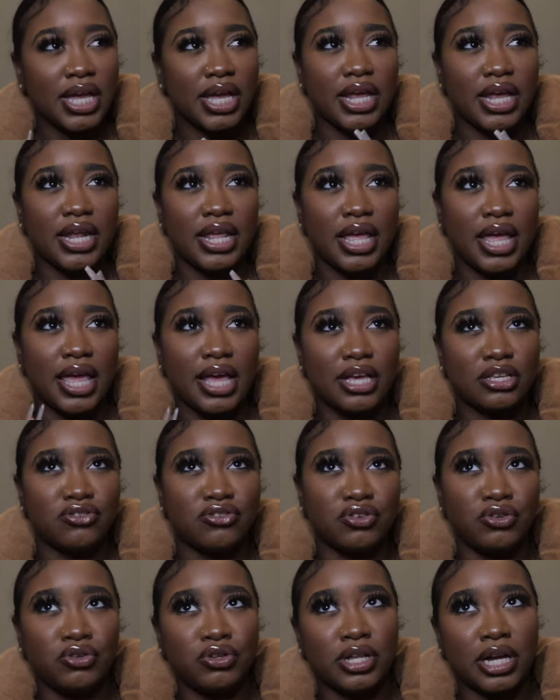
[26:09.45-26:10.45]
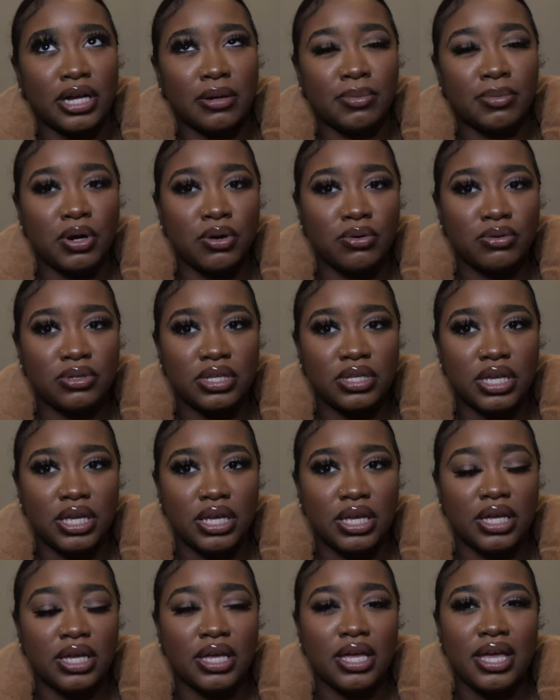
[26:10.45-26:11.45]
And they asked you to like post
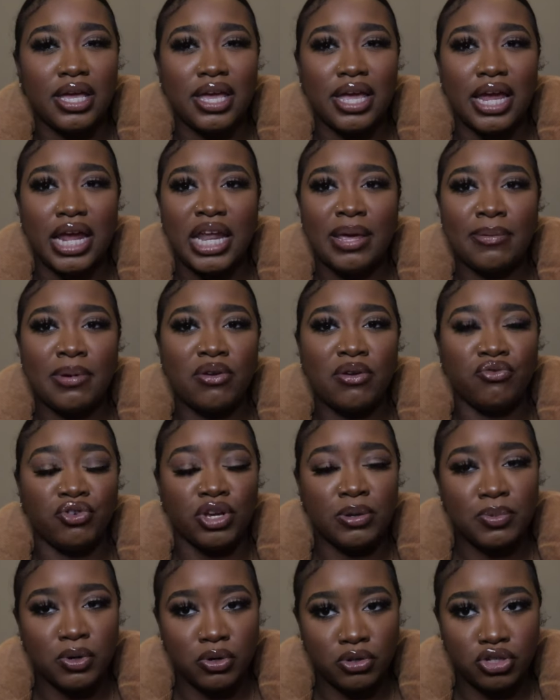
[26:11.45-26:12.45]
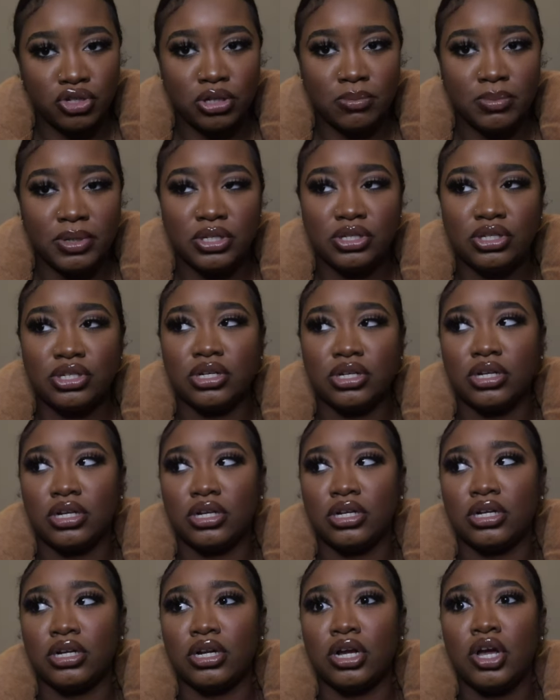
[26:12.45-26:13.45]
it, and they may repost your
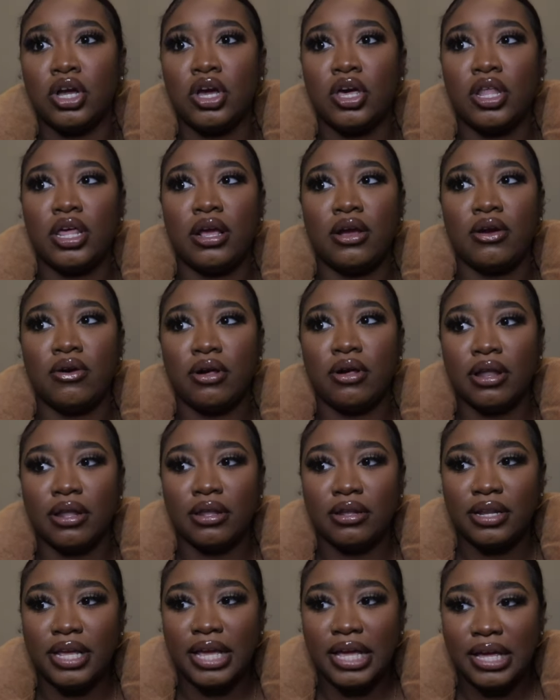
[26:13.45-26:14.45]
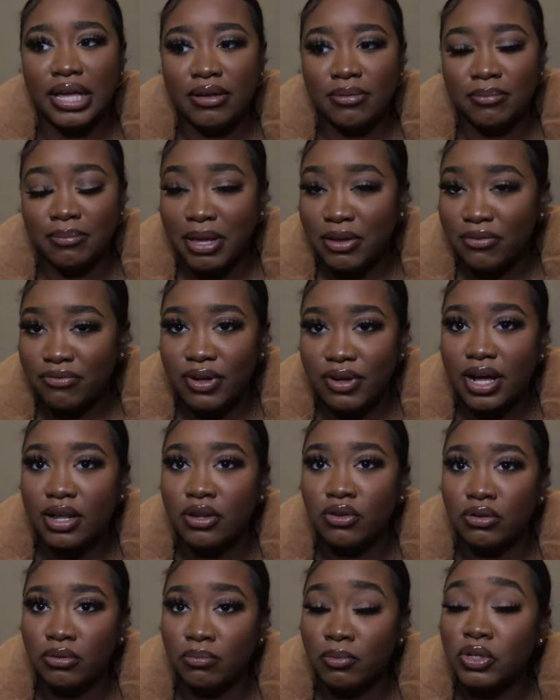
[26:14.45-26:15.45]
picture. They going they may
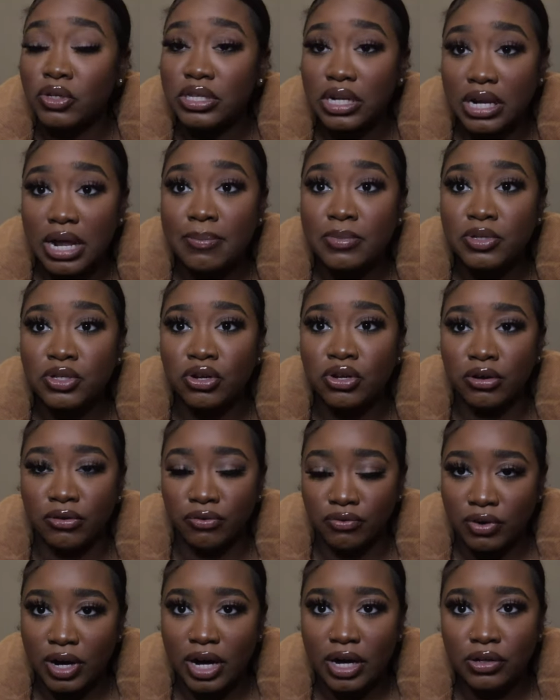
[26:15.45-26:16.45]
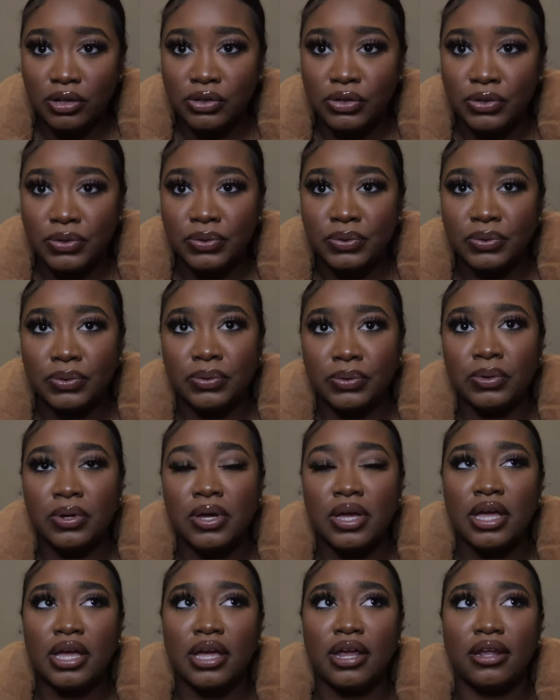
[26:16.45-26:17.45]
follow. Most of the companies want to follow you,
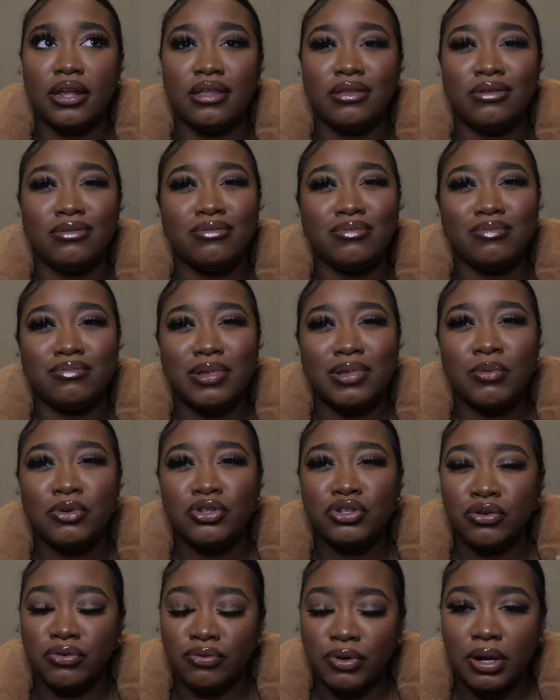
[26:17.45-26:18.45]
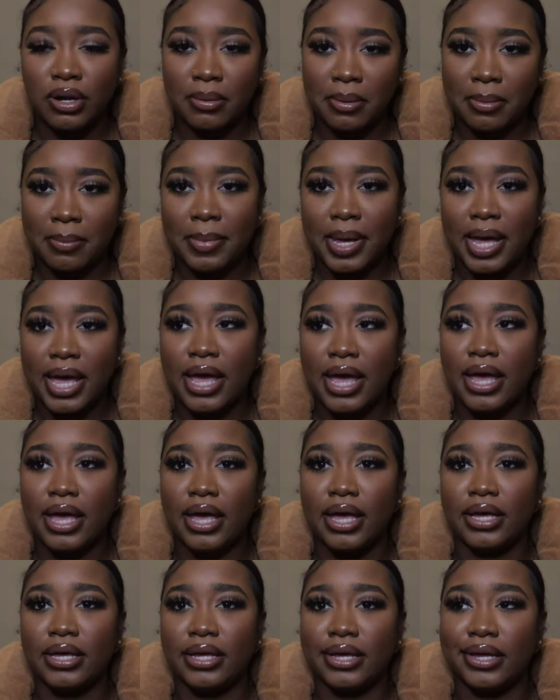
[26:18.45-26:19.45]
and you, they want you to follow them
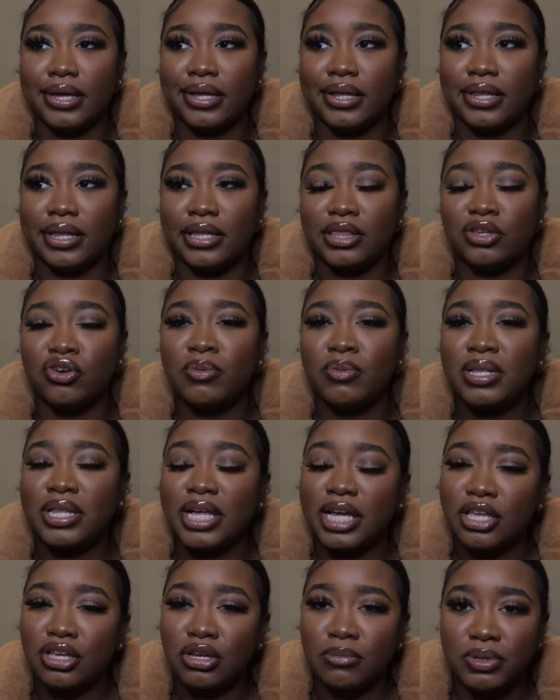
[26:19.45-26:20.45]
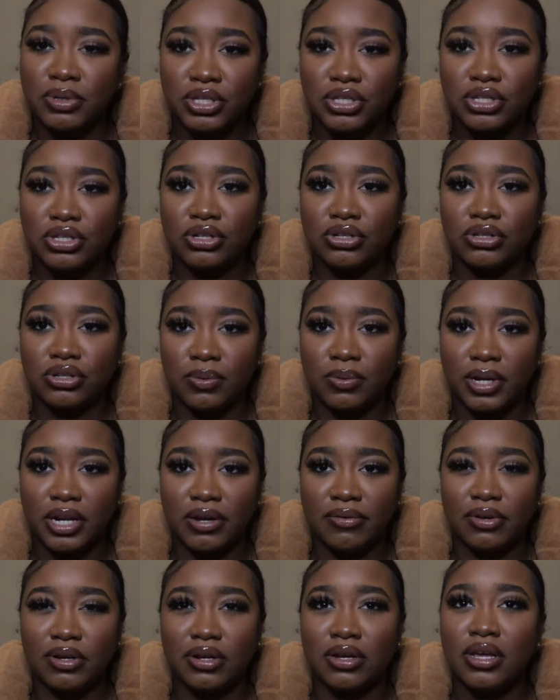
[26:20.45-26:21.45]
back, and like they'll be liking your pictures or
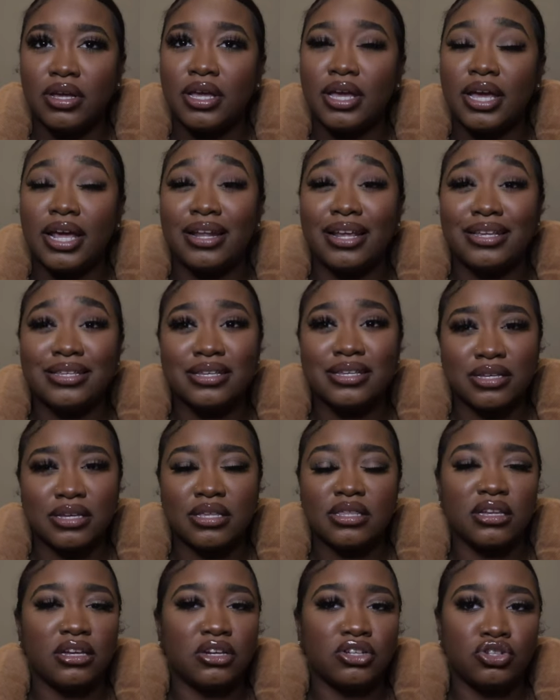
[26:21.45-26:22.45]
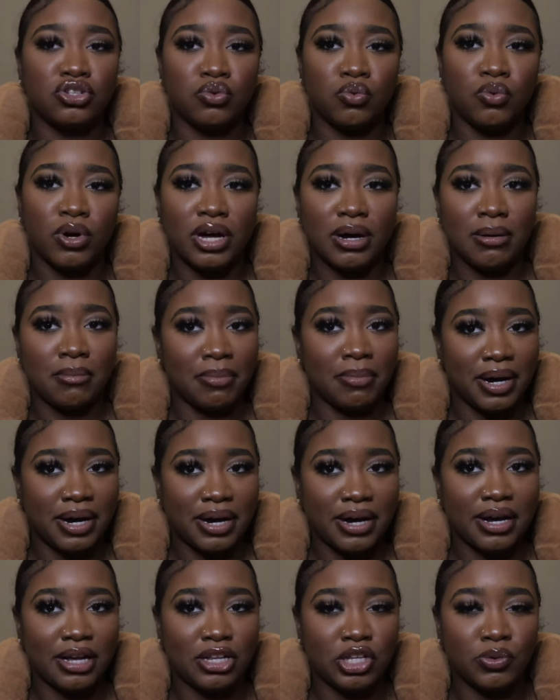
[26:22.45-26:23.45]
whatever. And that's a good thing because you want a
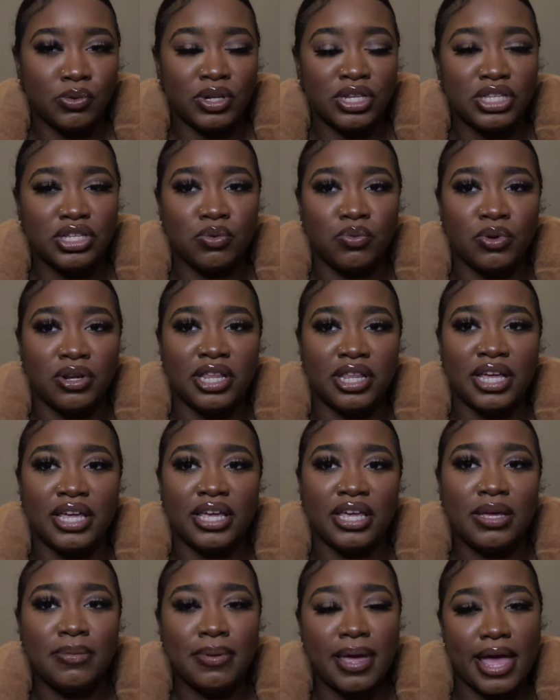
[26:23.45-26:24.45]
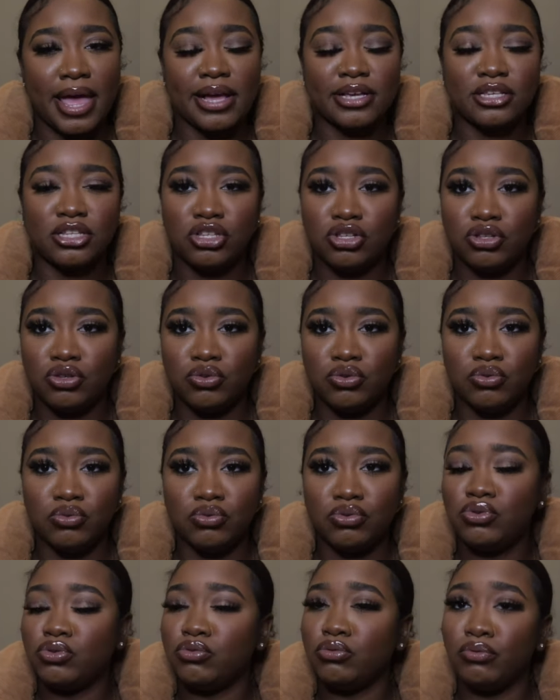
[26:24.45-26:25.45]
bond. You want it to where they keep asking you
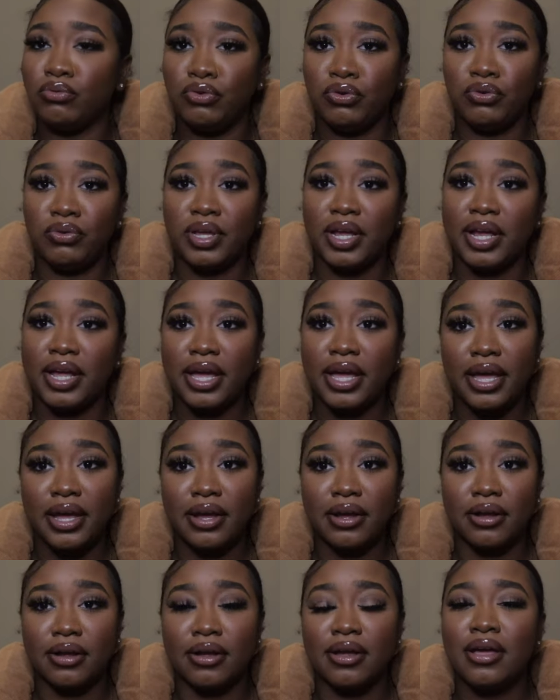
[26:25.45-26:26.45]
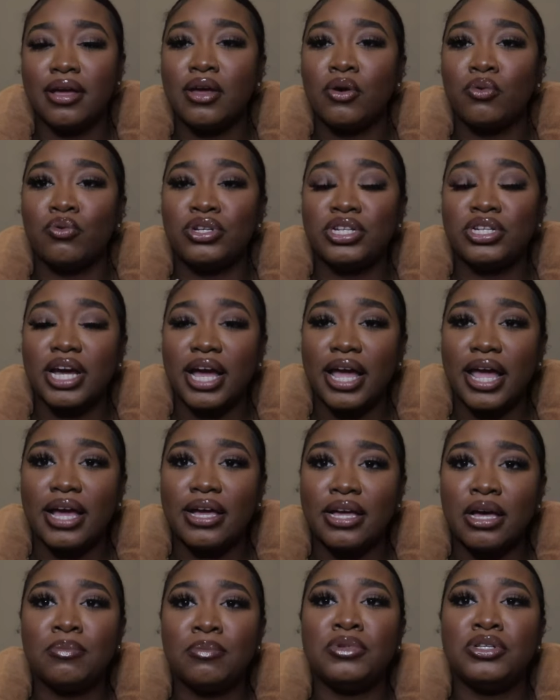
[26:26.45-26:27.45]
to review their hair, which I had
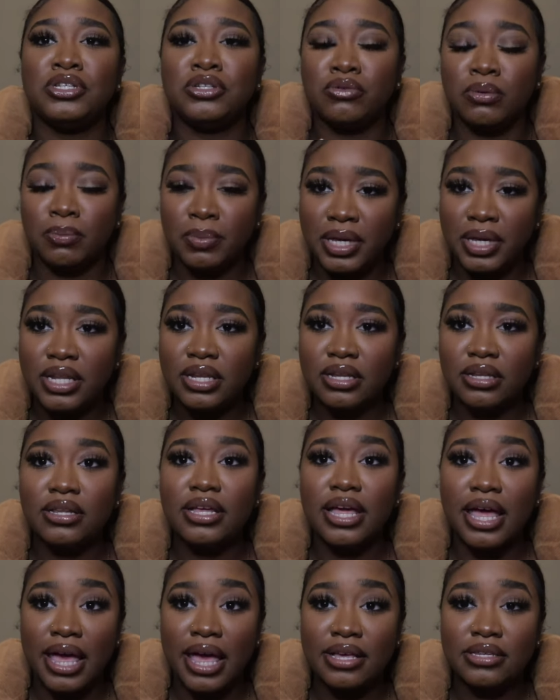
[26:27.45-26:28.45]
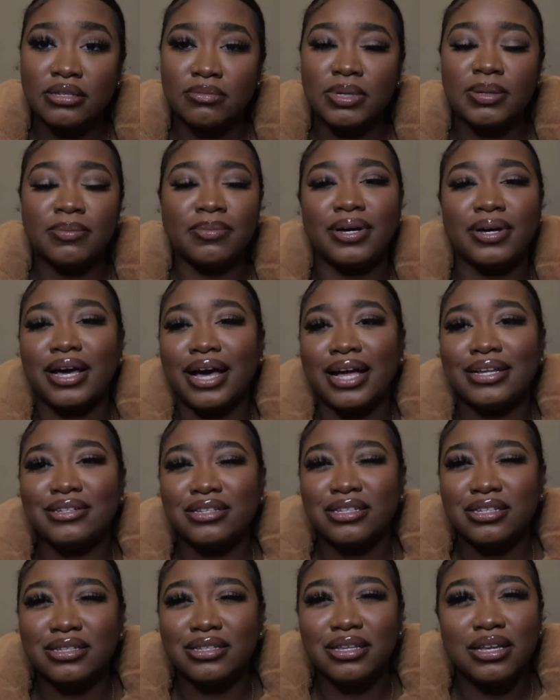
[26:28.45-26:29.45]
companies repeatedly ask me, but I
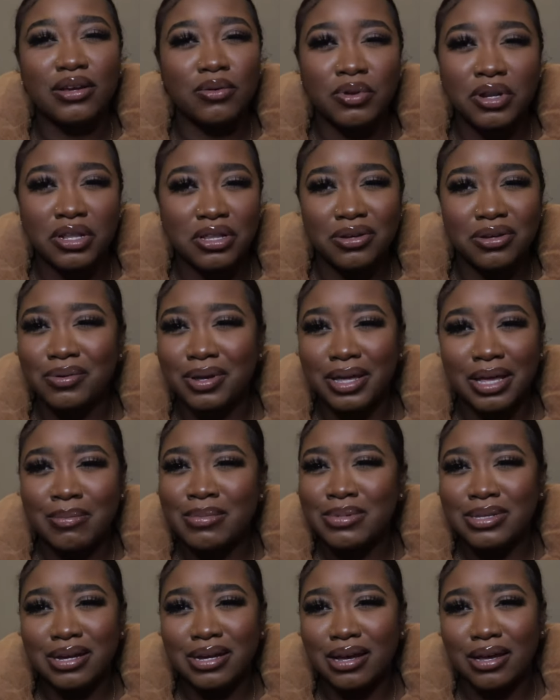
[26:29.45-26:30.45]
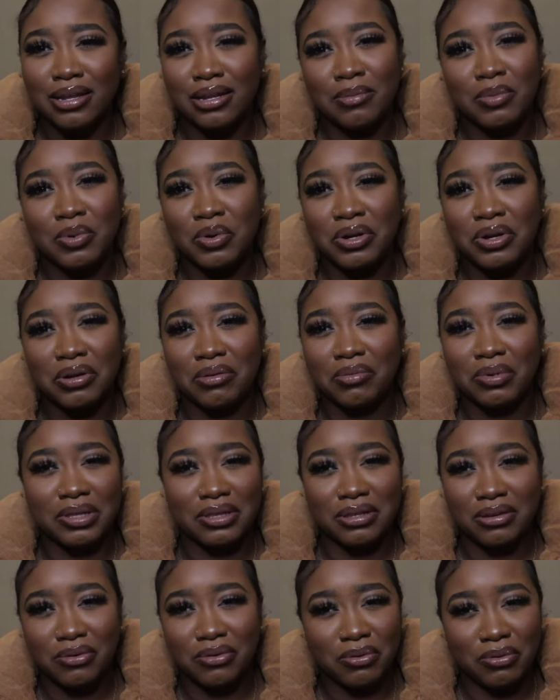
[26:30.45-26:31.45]
just didn't want to deal with Amazon anymore with
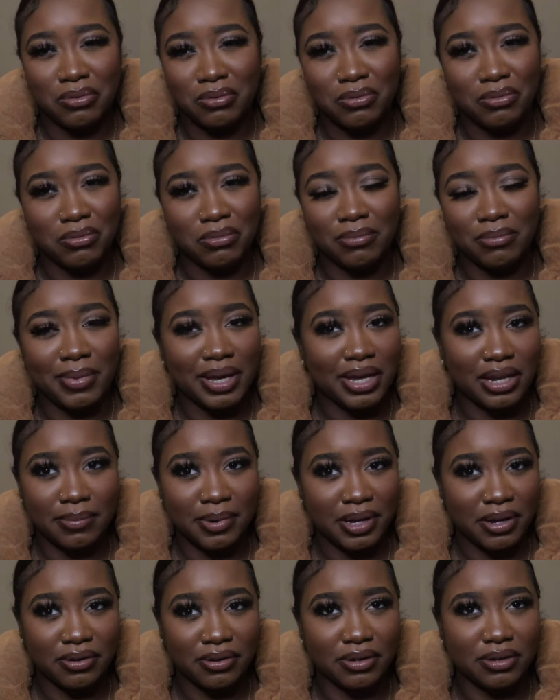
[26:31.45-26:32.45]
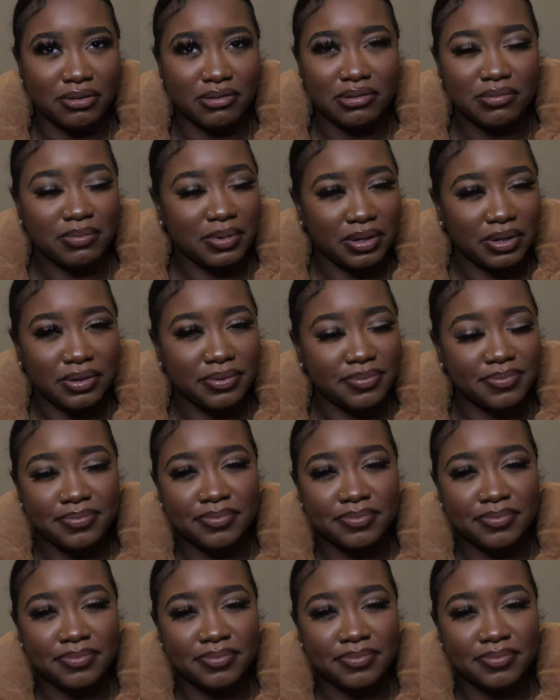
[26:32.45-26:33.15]
the whole making a pair of rugs, but